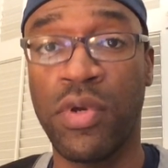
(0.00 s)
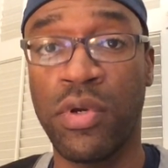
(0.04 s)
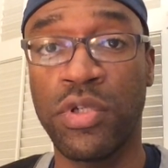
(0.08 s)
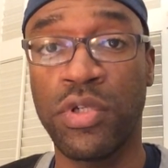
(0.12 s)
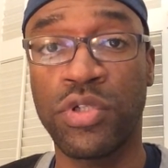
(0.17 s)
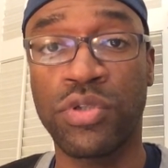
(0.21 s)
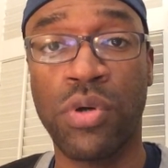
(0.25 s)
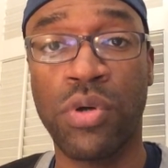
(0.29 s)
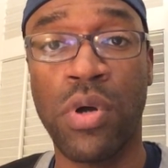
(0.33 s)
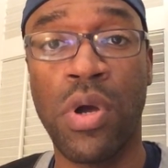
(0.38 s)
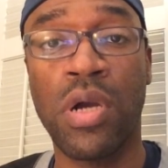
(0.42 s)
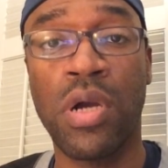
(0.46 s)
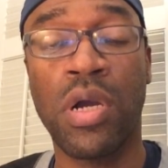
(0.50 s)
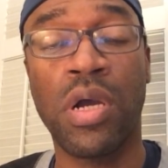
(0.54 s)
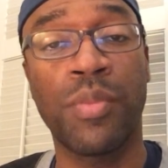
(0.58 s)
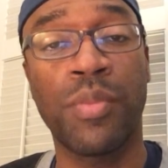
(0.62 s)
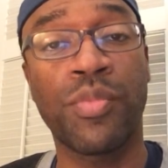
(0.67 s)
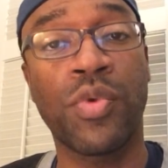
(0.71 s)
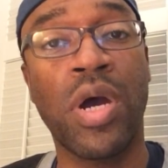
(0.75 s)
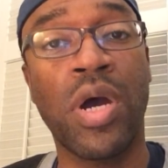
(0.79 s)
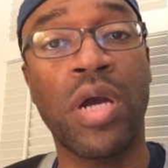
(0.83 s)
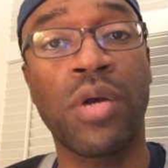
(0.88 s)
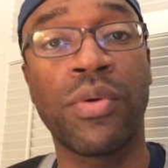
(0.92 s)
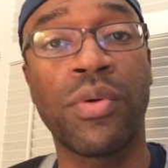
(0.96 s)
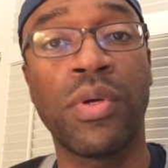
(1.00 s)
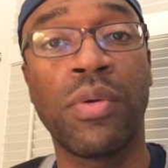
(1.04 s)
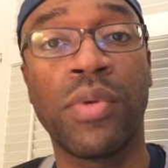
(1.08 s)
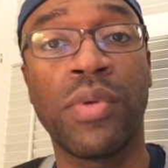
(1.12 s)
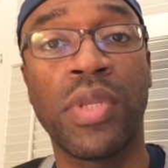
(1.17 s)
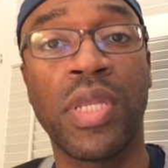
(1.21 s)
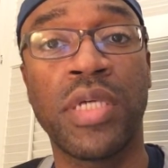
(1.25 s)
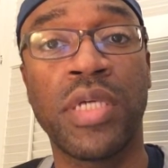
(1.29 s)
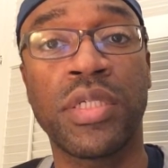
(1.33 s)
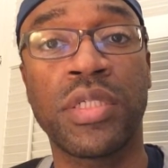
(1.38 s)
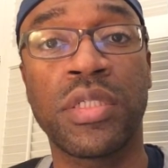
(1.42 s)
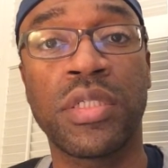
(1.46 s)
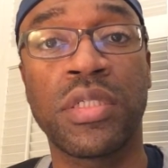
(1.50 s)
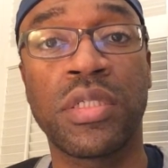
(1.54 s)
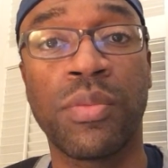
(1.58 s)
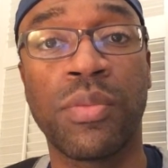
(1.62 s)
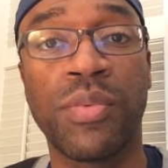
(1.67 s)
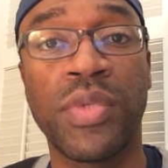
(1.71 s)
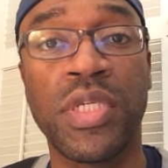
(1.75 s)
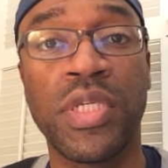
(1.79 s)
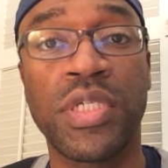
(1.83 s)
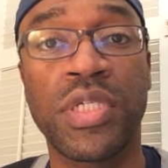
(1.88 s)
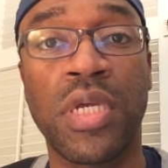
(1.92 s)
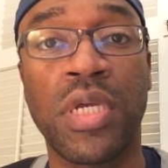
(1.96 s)
very strong camaraderie relationship
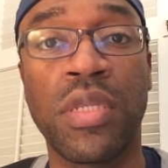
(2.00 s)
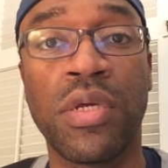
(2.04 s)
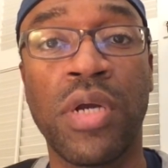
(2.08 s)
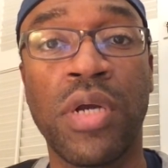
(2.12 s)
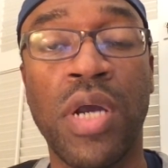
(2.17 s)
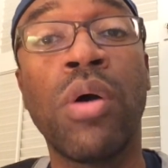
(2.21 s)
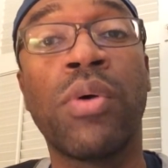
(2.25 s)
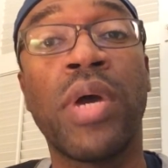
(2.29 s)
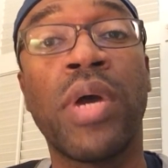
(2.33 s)
with each other.